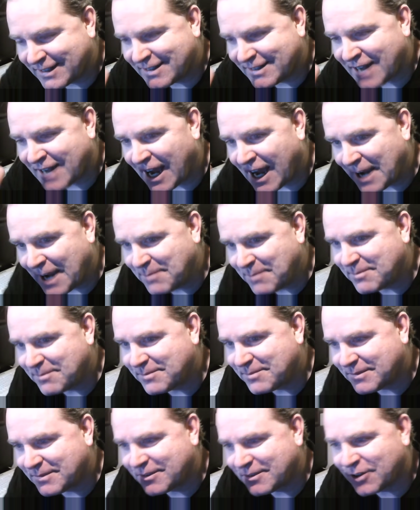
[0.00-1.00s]

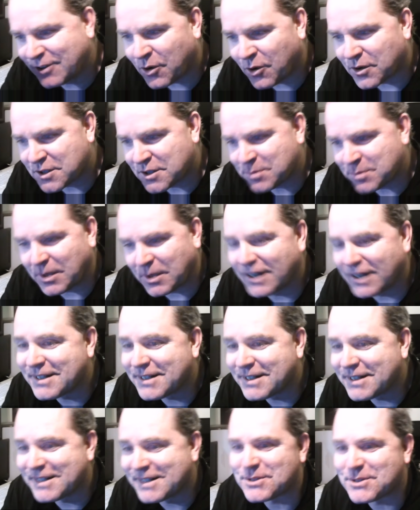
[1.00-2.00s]
time
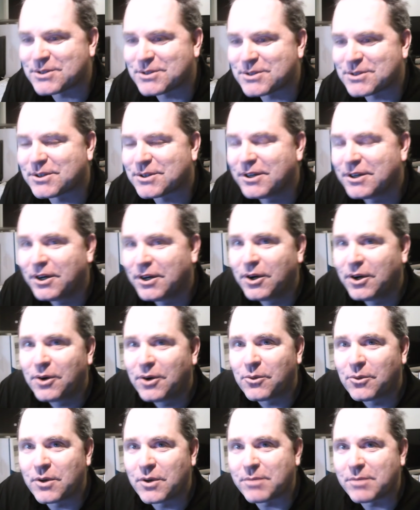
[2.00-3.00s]
correspondence
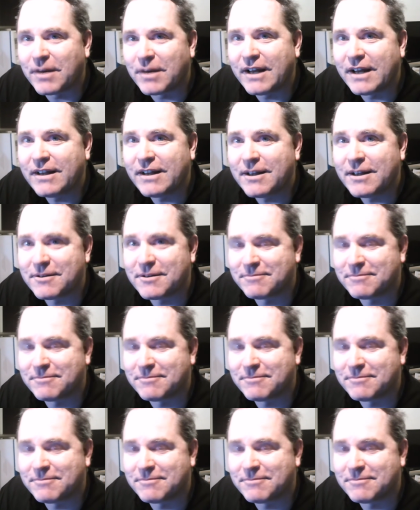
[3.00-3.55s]
with my